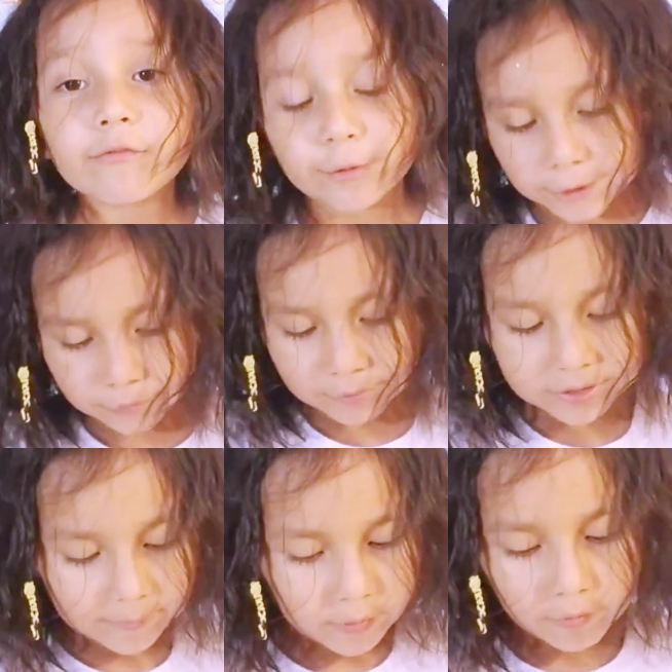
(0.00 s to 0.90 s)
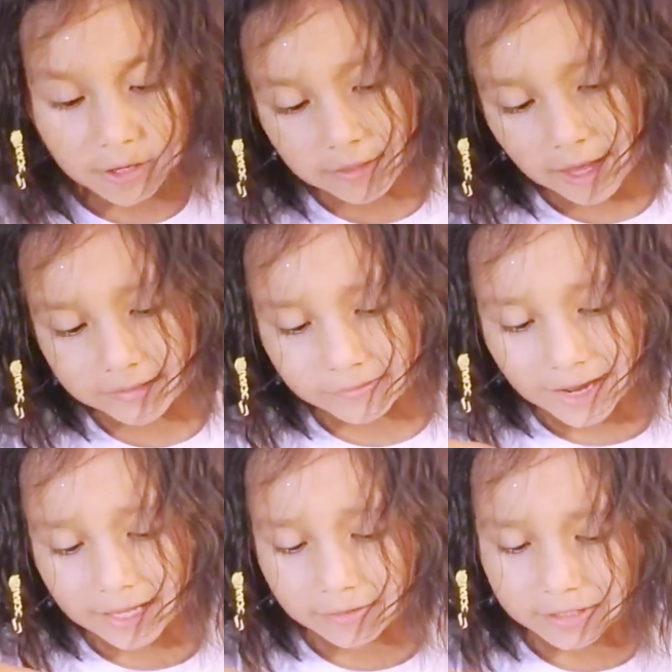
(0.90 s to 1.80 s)
you want to do a double one, that's
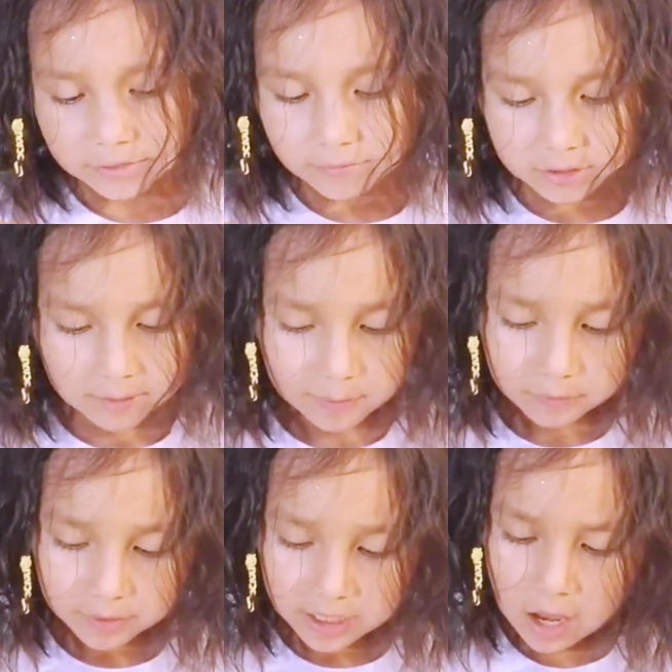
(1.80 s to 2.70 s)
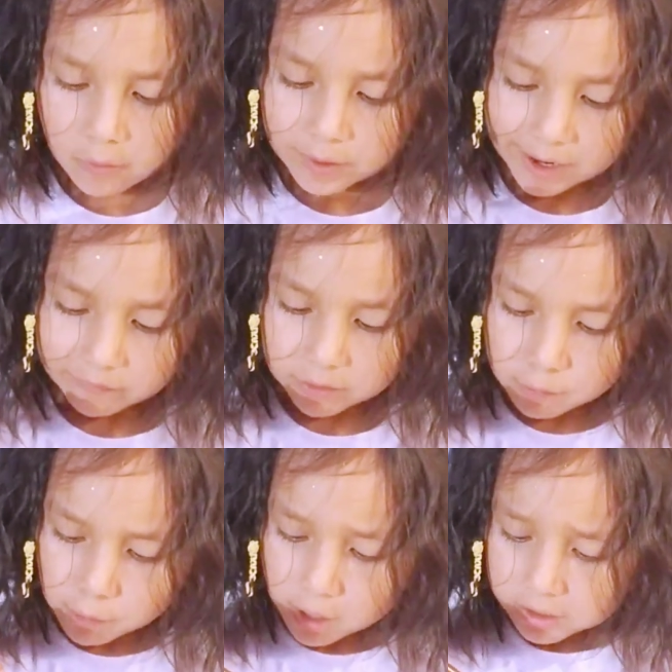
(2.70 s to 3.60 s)
okay. You can do a double one, whatever you
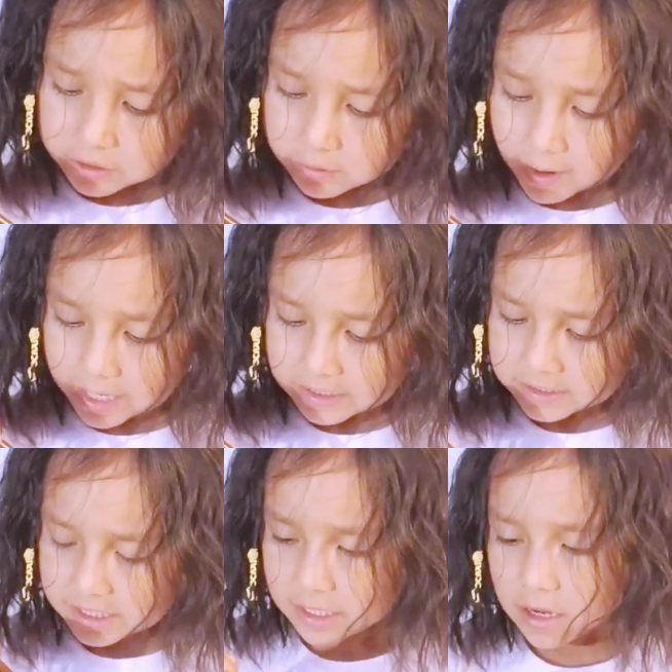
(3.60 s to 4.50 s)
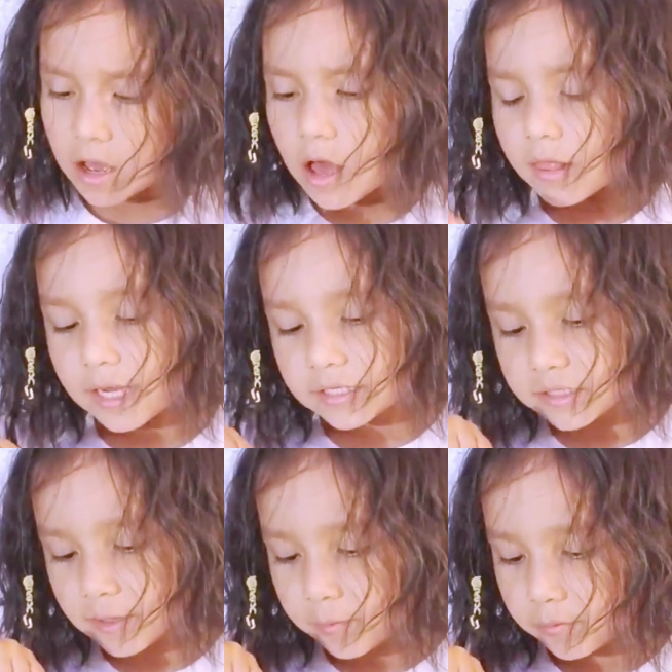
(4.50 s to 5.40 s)
want. So I just did like a
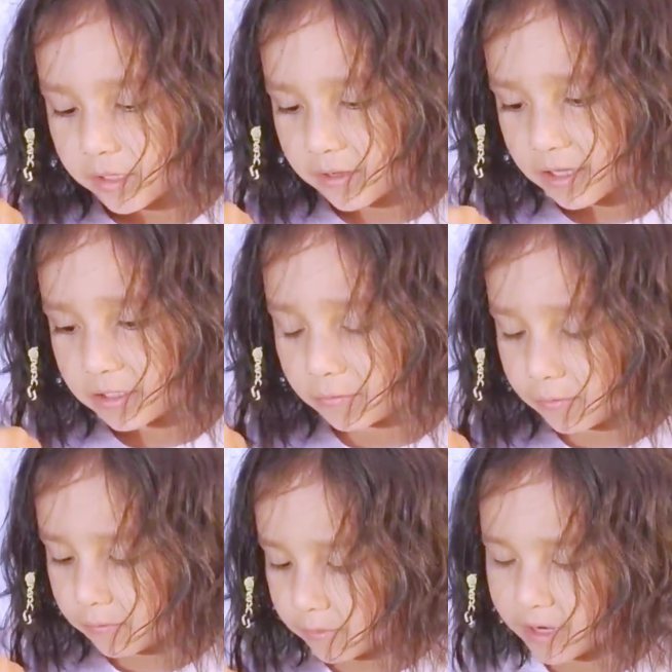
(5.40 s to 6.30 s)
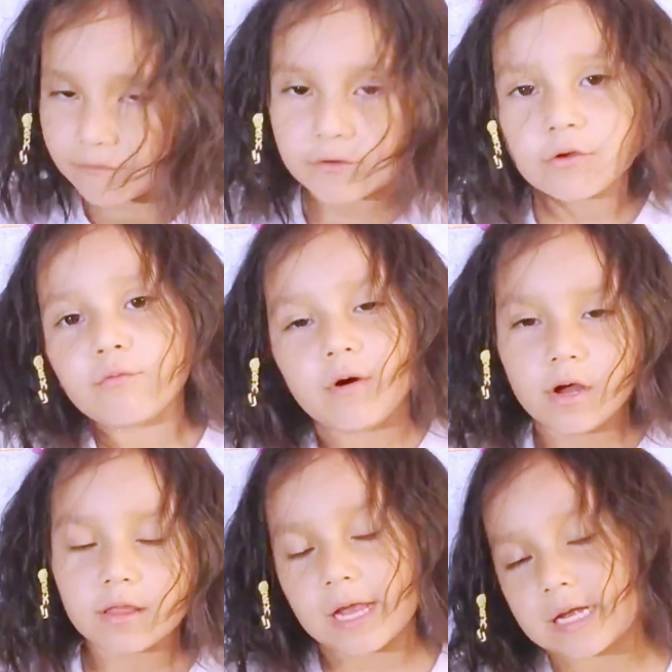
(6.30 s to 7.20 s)
double one. You can do whatever you
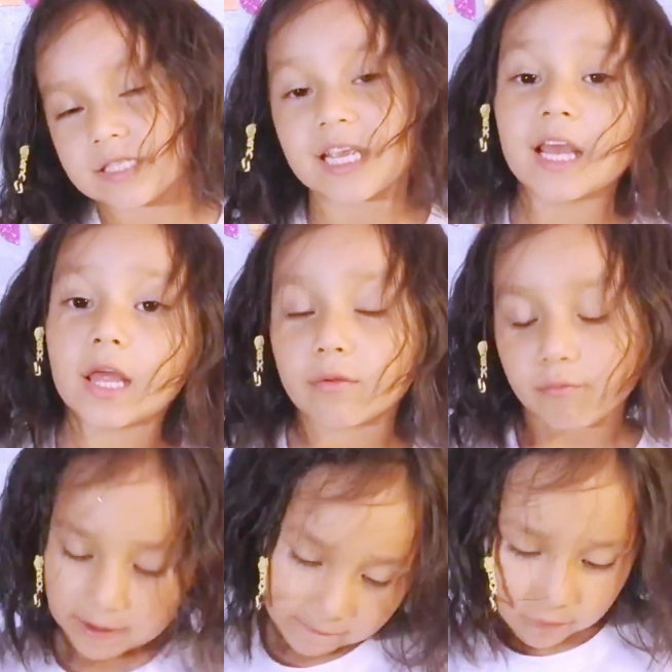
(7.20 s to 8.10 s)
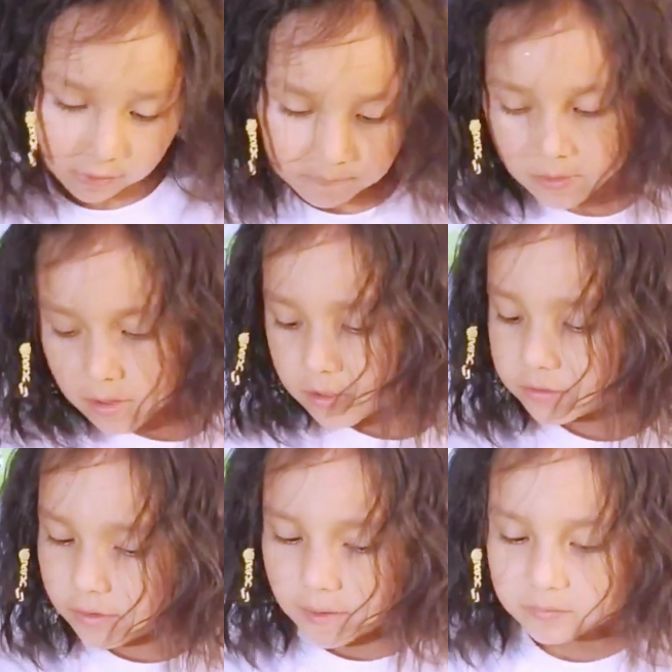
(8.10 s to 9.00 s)
want, like a tennis, whatever.
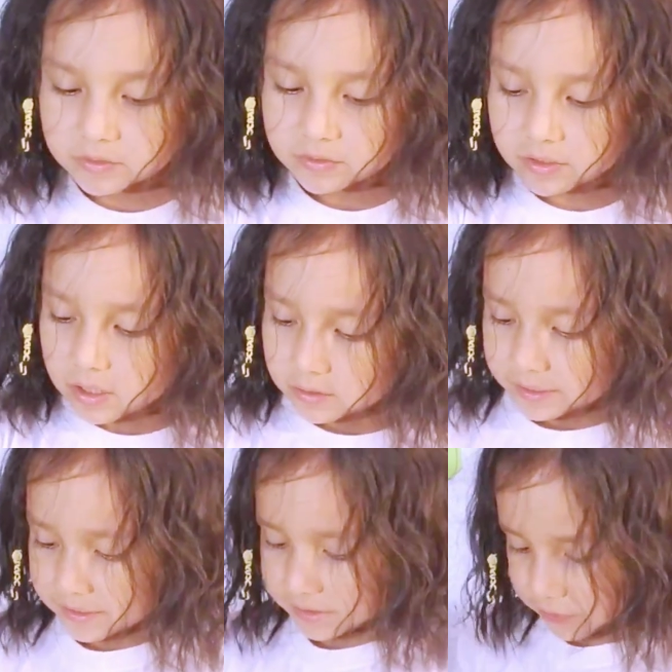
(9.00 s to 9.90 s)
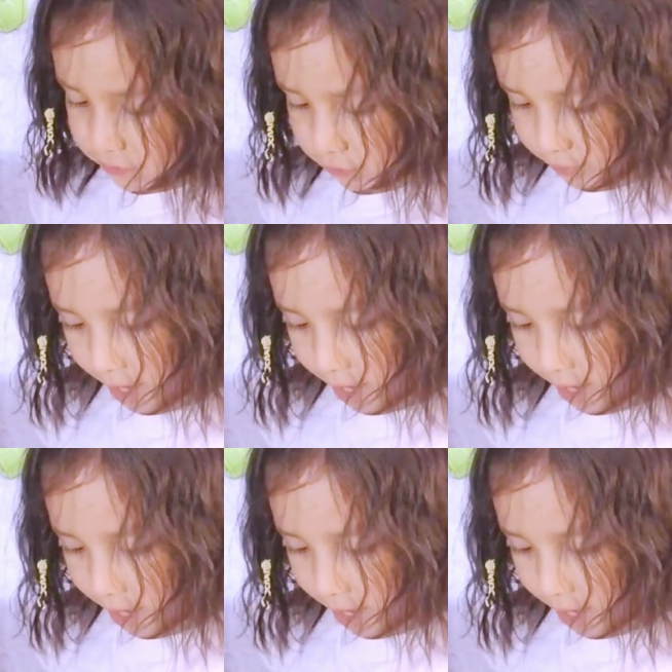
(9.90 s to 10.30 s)
So I'm just going to cut these 2